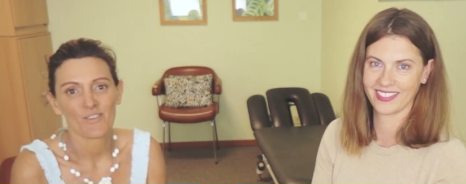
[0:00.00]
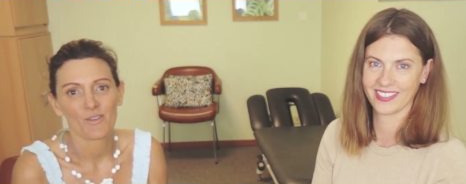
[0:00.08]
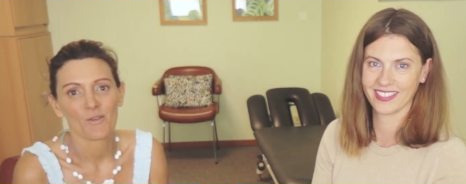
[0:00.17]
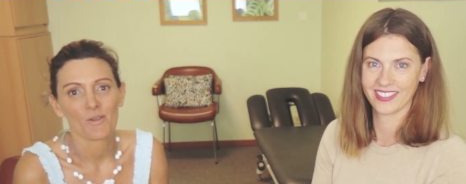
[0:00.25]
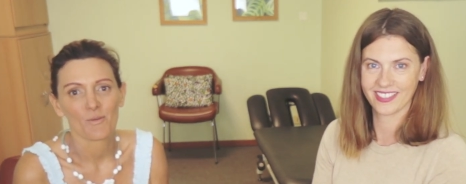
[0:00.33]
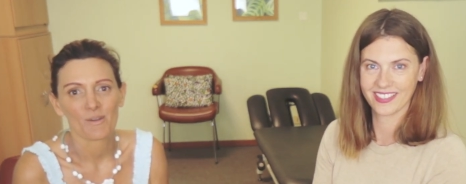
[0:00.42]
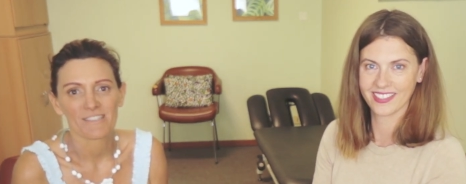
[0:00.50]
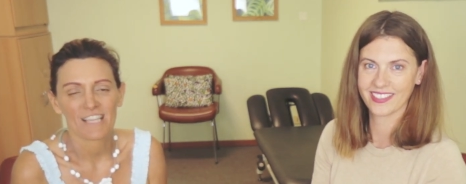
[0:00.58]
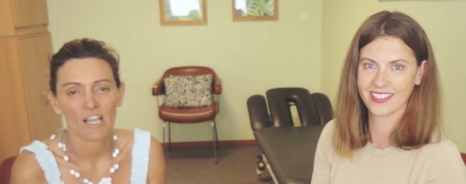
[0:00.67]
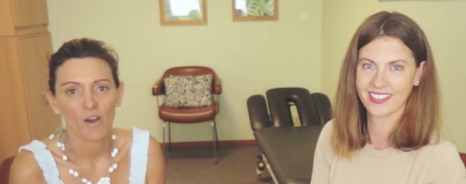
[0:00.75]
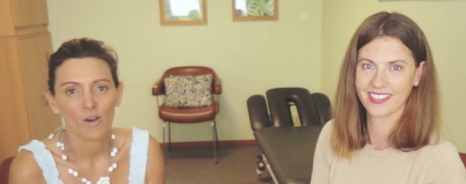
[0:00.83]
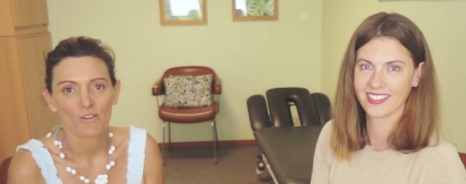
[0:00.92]
Speaker 1: you who want to
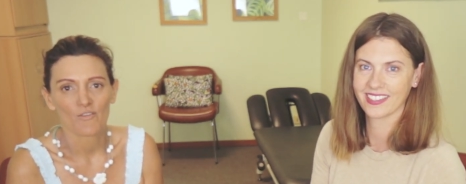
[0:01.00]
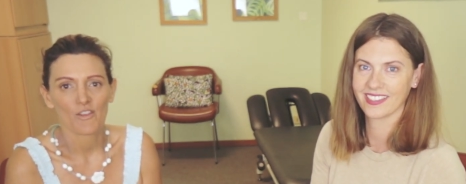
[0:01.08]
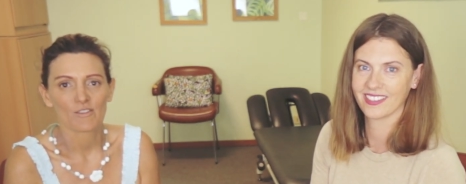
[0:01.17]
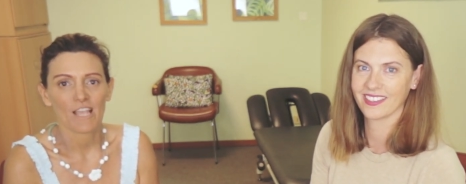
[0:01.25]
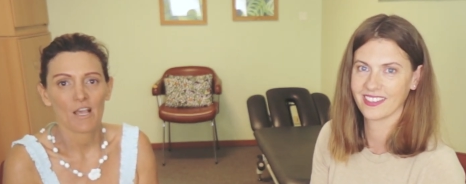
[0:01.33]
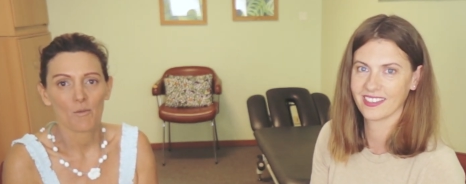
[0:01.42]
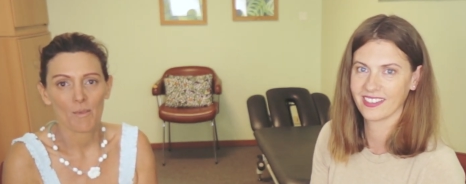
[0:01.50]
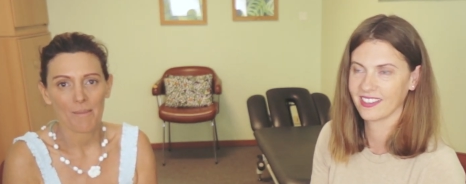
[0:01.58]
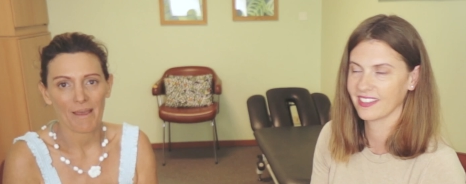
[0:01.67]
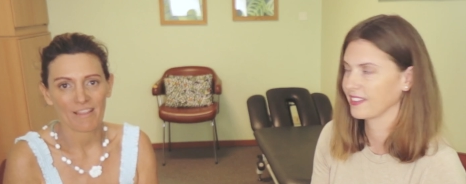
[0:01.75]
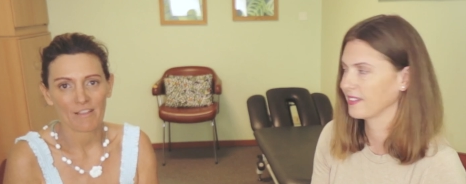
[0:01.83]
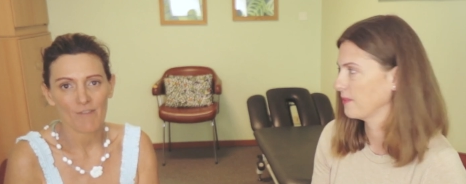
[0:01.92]
get hold of those
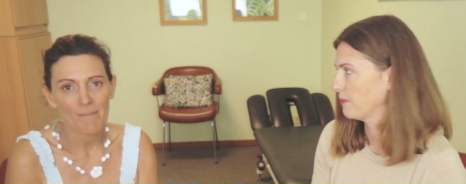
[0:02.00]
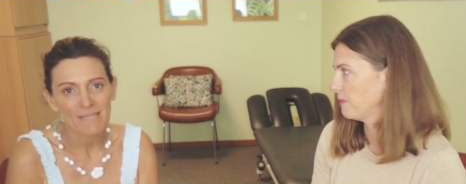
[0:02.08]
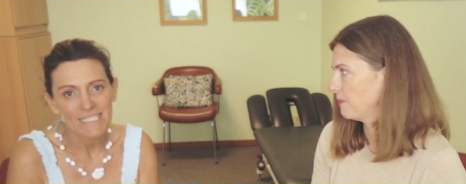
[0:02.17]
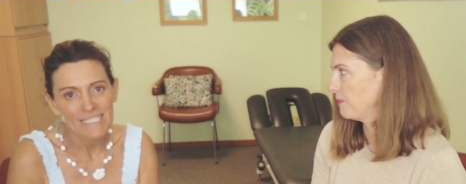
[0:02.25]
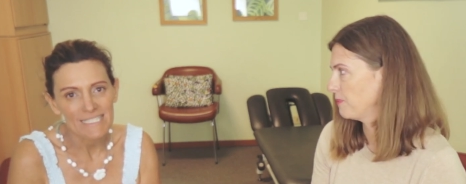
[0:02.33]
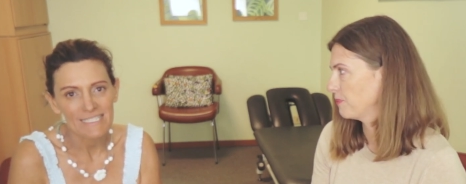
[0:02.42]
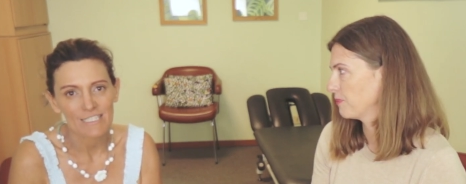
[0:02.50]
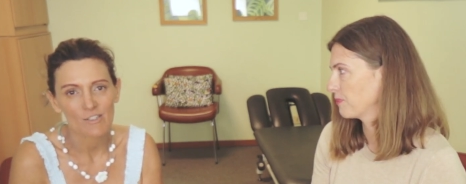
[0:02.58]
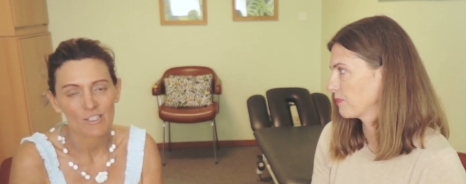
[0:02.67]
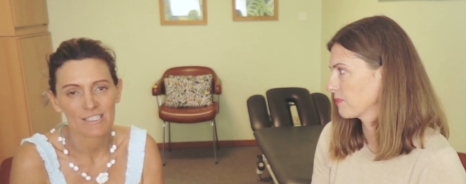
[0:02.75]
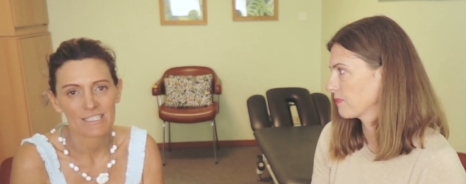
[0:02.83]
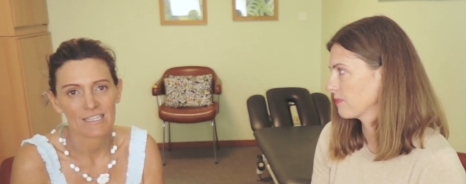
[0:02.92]
homeopathic remedies, then you
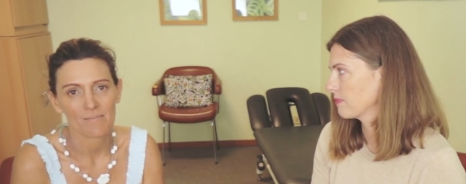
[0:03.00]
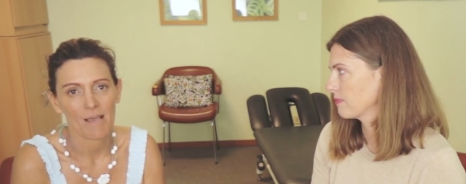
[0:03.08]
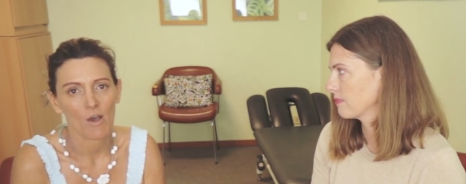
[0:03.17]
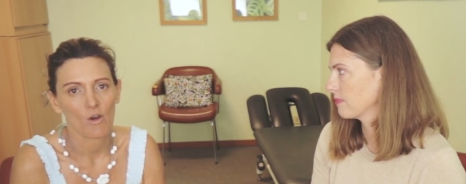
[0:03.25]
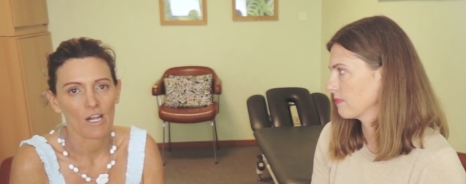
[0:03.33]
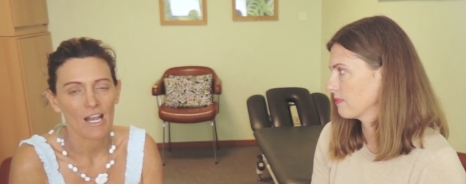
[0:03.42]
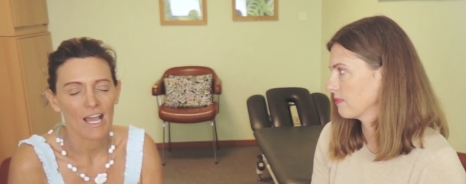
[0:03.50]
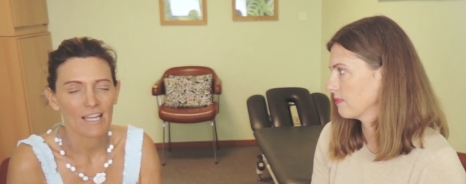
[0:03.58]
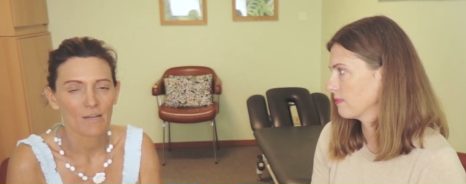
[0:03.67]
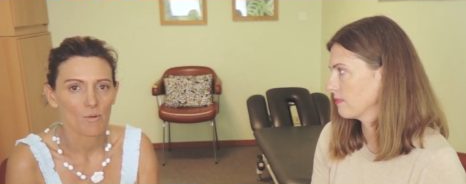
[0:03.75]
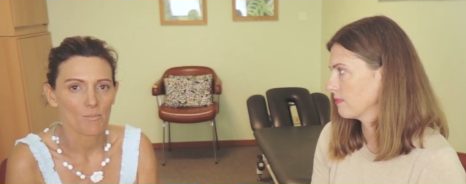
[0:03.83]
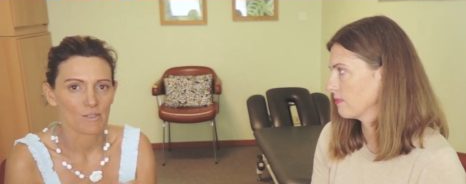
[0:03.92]
can seek them out online
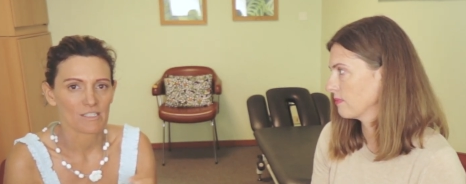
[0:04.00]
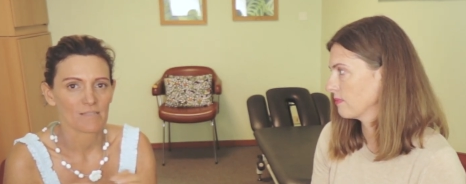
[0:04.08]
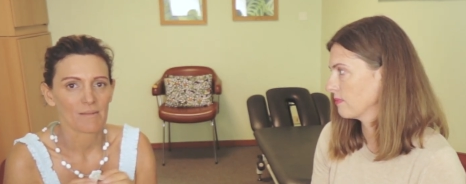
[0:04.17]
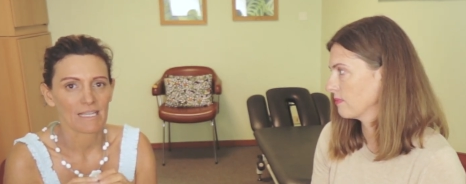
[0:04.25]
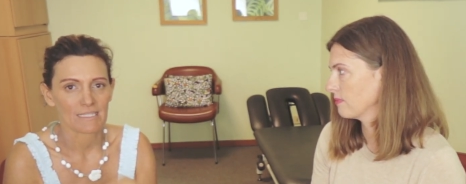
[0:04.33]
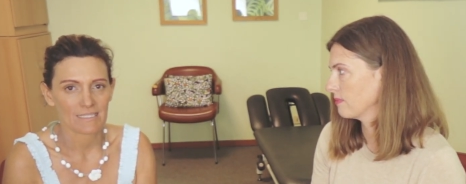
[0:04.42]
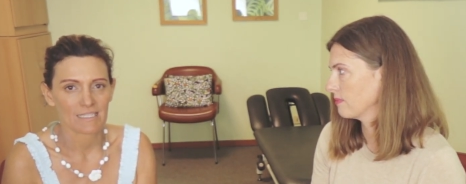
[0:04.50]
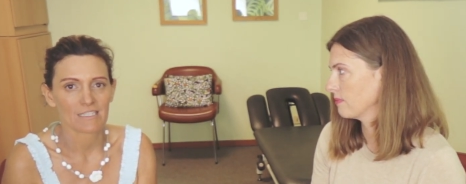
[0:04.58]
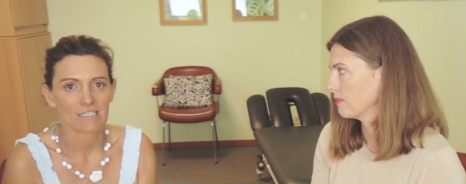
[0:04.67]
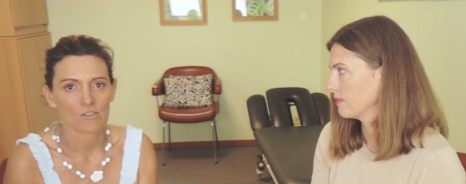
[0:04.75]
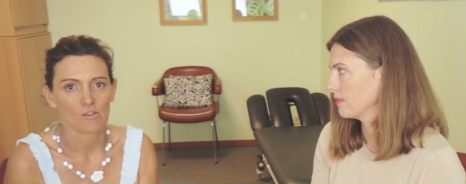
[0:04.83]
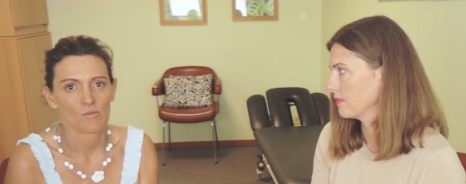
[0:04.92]
or we'll put some links in the
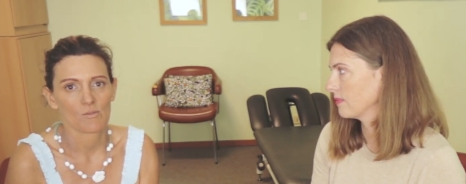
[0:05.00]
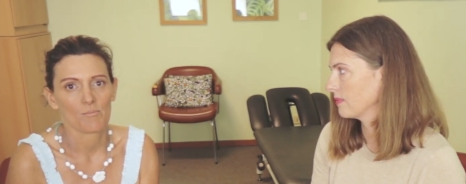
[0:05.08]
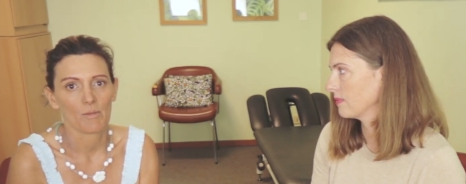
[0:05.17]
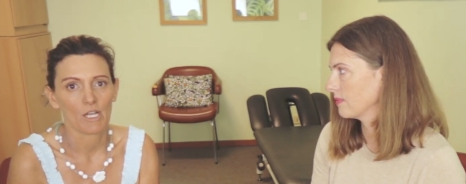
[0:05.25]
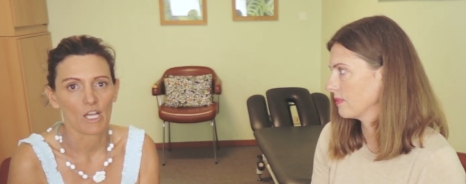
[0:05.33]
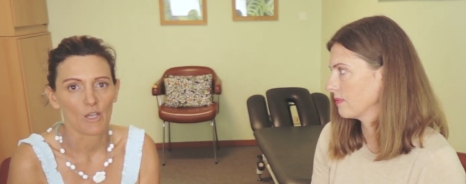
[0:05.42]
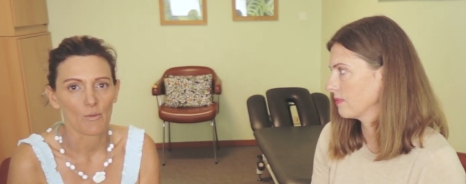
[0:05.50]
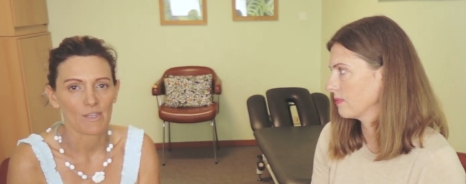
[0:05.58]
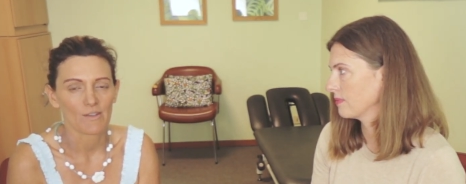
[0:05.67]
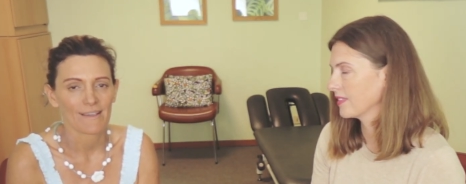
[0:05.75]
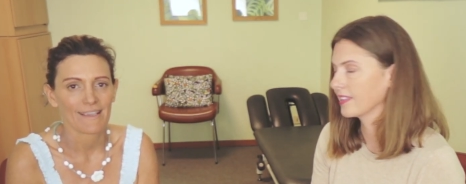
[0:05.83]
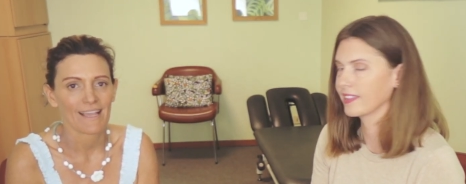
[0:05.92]
description below where you
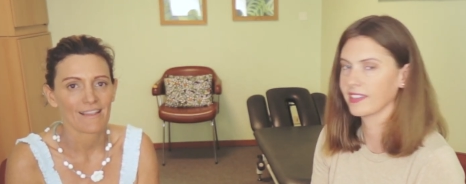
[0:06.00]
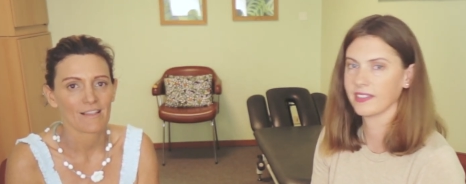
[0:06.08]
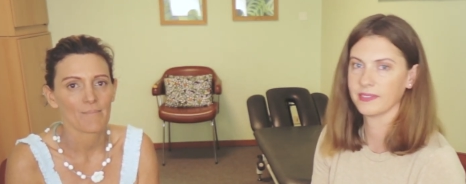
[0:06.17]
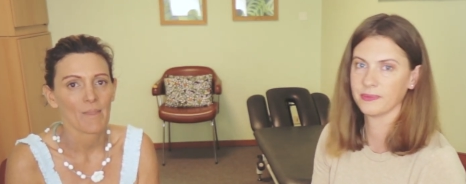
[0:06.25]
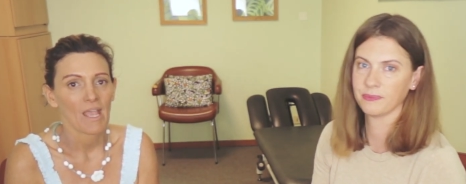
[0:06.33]
can get them.